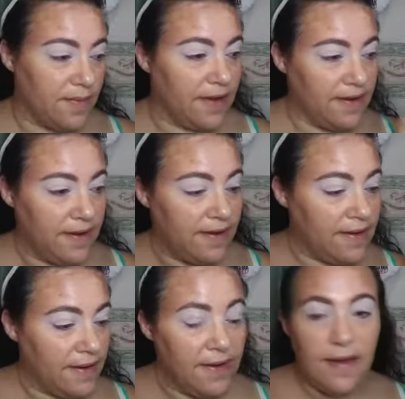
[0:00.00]
of my
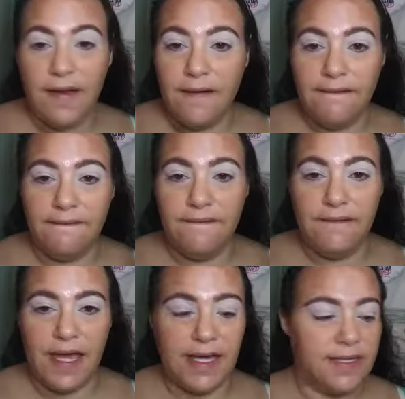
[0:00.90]

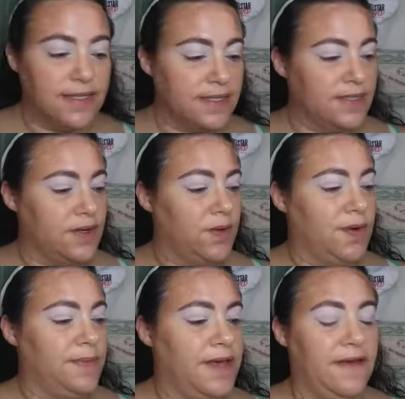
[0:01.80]
face, so
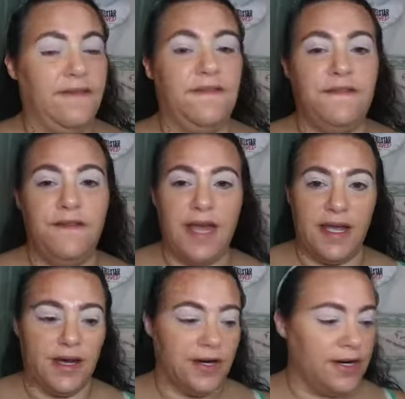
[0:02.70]
we're being
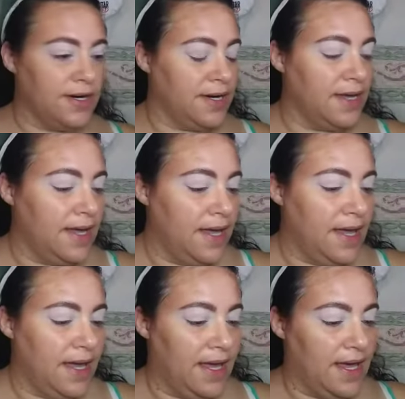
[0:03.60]
fair.
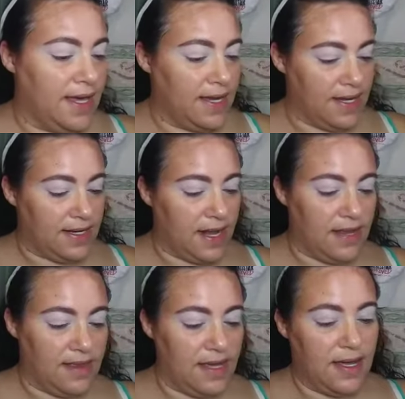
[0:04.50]
And
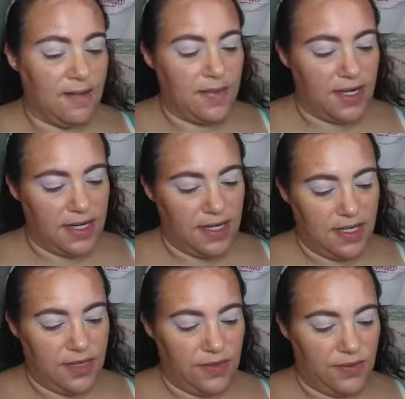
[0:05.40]
I think I'm gonna
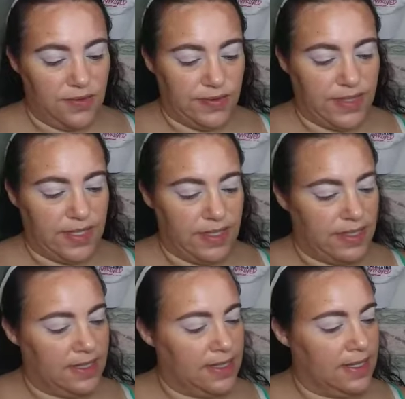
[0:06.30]
use,
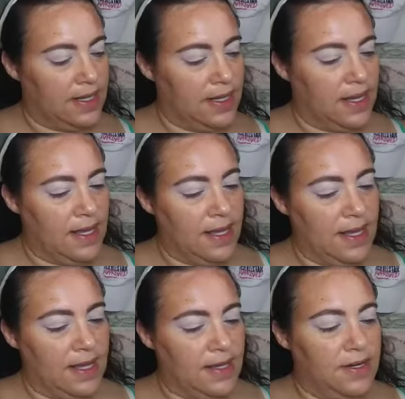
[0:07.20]

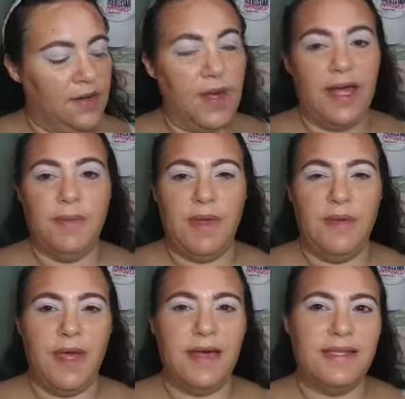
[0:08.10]
you know what,
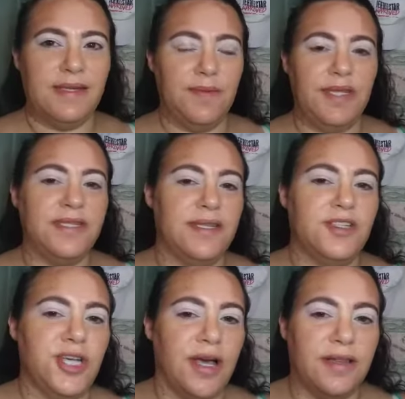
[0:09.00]
maybe I'll dip into the
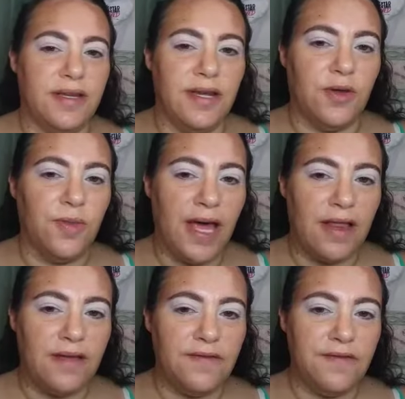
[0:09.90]
Jaclyn Hill
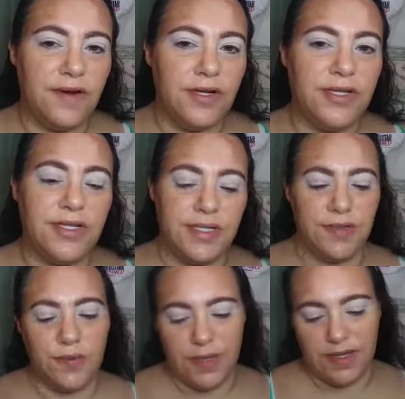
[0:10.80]
palette
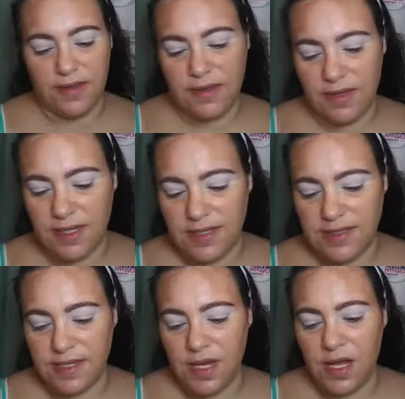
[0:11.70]
first with
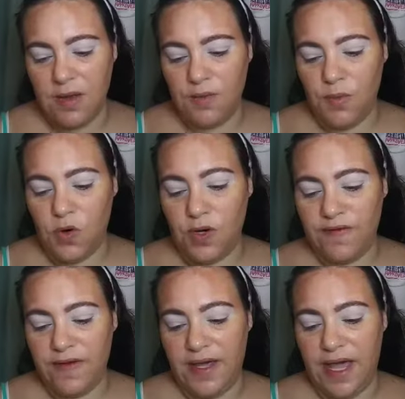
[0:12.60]
this
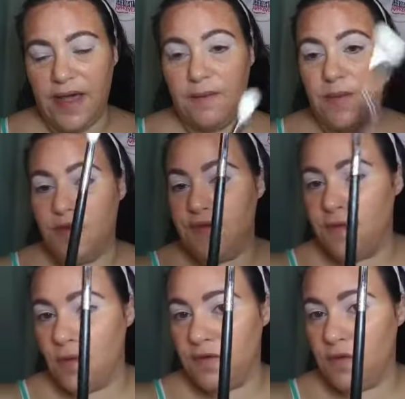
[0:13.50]
Morphe
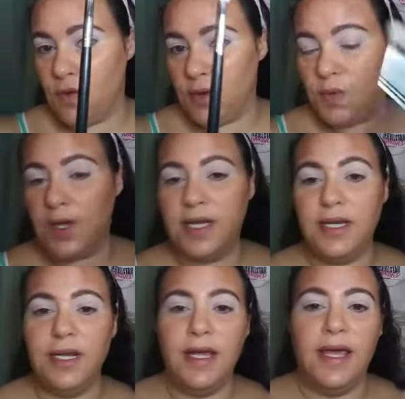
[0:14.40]

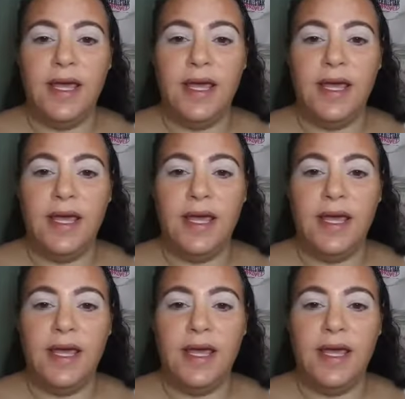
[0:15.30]
M441,